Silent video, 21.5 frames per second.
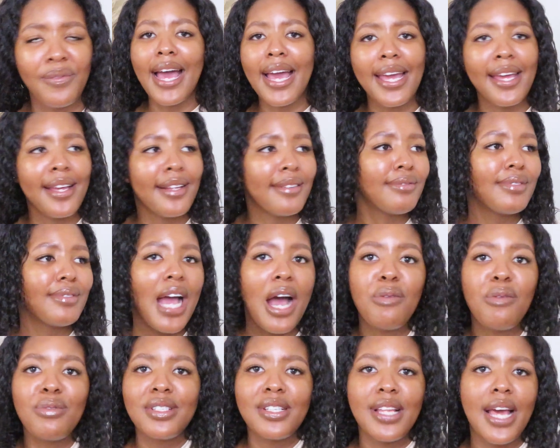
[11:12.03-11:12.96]

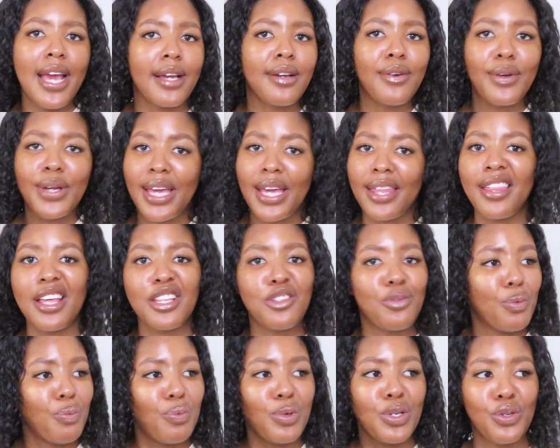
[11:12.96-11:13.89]
I was like, okay,
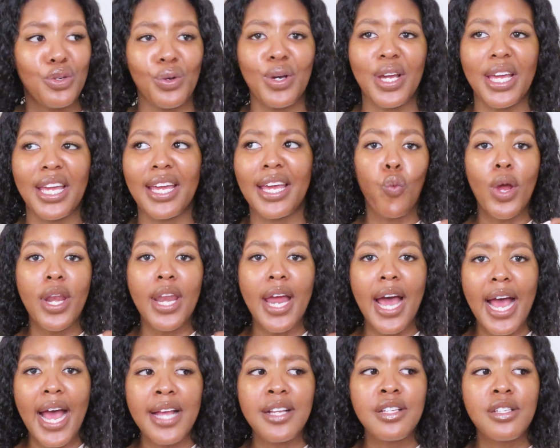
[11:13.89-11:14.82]
that's what we're doing. When
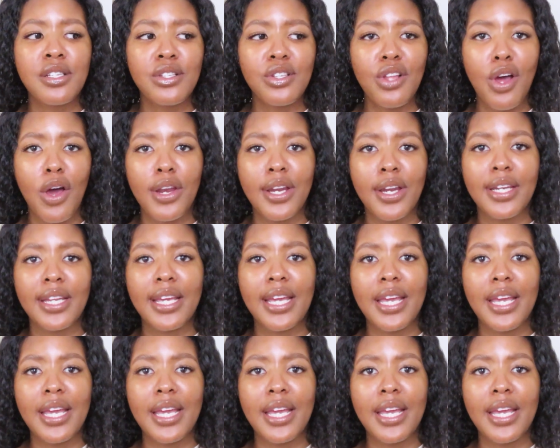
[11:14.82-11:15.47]
I started